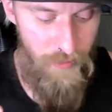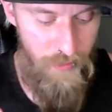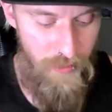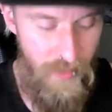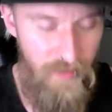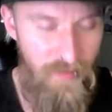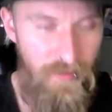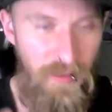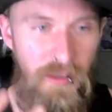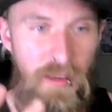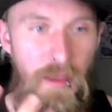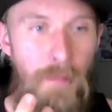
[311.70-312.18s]

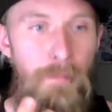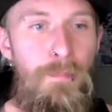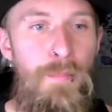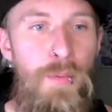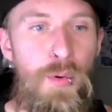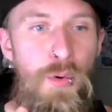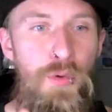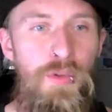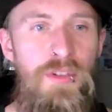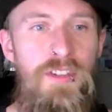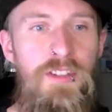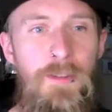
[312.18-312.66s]
taste. Like, the
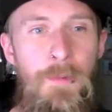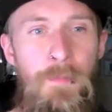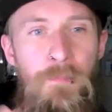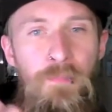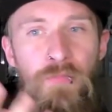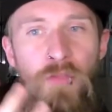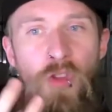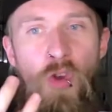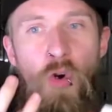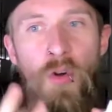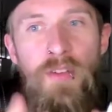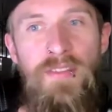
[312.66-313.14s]
mousse
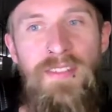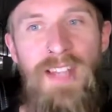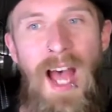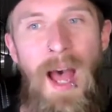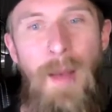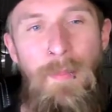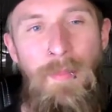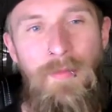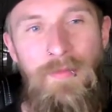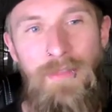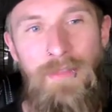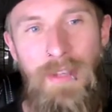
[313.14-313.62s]
on
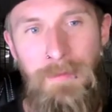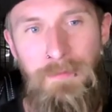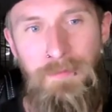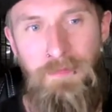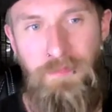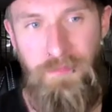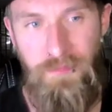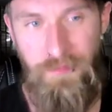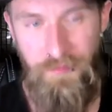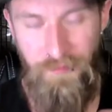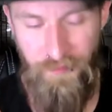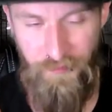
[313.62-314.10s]
top of it,
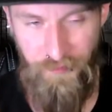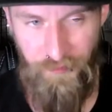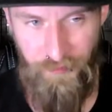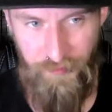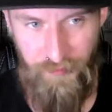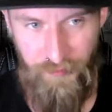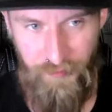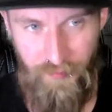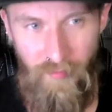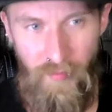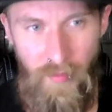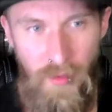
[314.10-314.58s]

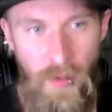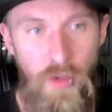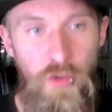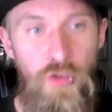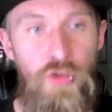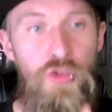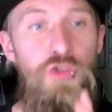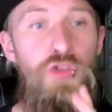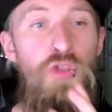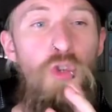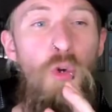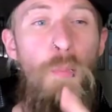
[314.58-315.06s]

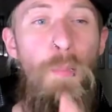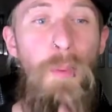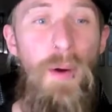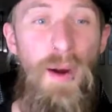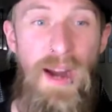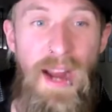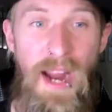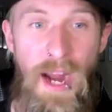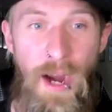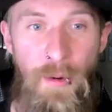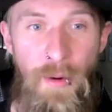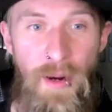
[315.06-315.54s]

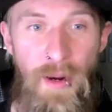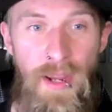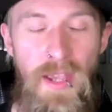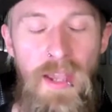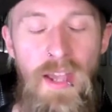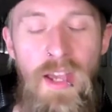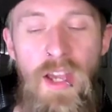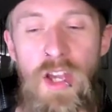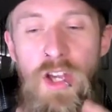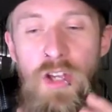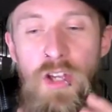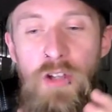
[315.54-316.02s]
super airy,
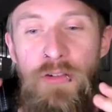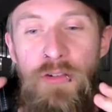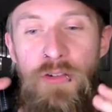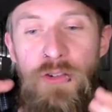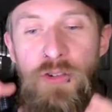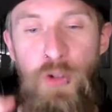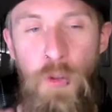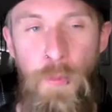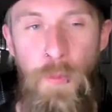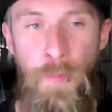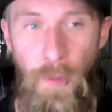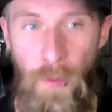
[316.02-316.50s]

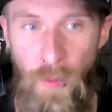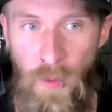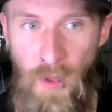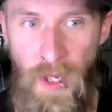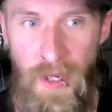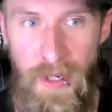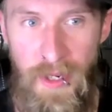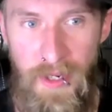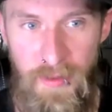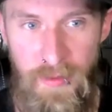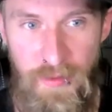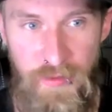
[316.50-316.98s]
super
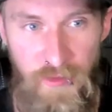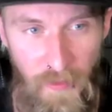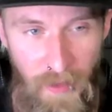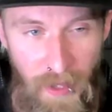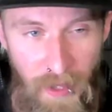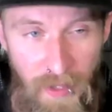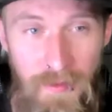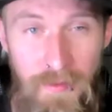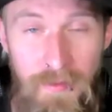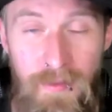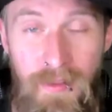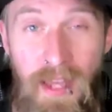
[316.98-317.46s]
light. So
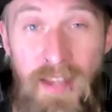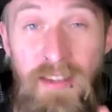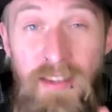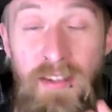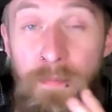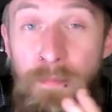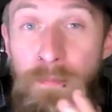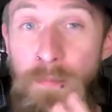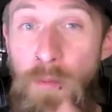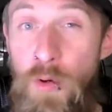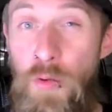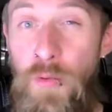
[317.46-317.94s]
that's
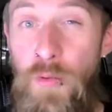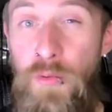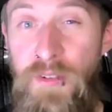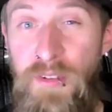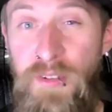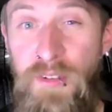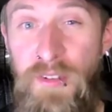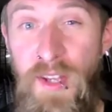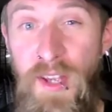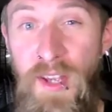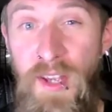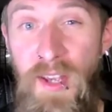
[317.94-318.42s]
a
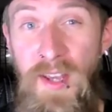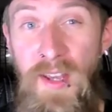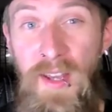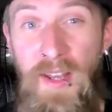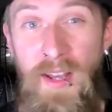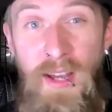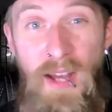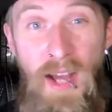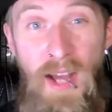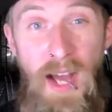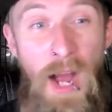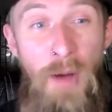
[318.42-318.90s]
mousse,
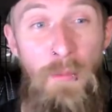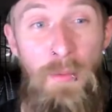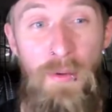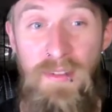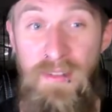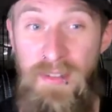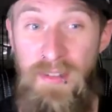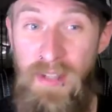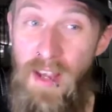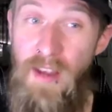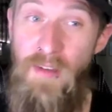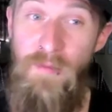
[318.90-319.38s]
I
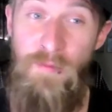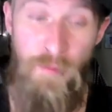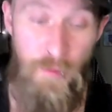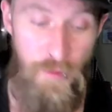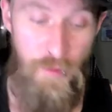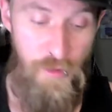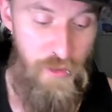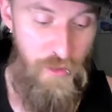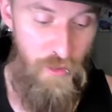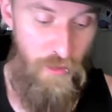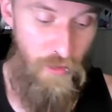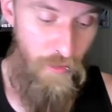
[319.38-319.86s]
would say, for
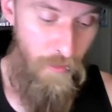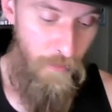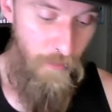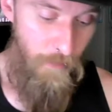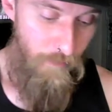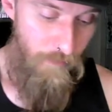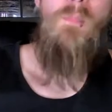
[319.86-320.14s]
sure.